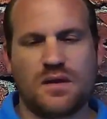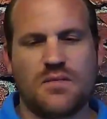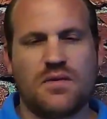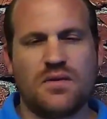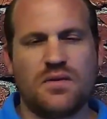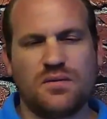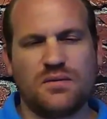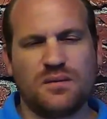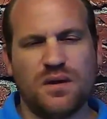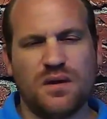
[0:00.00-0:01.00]
That
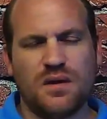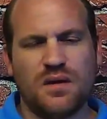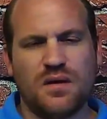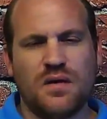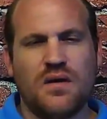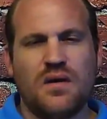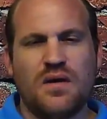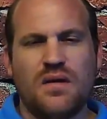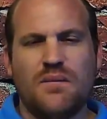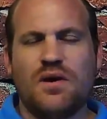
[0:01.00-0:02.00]
real
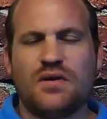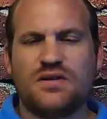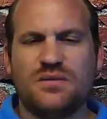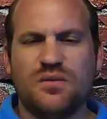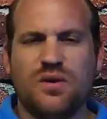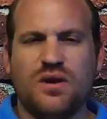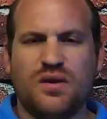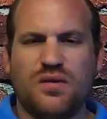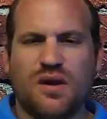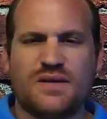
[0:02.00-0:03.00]
pungent
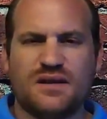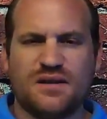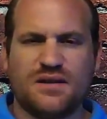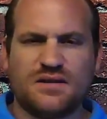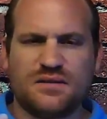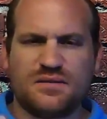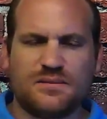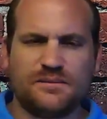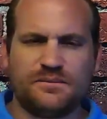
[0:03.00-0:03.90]
woody grassiness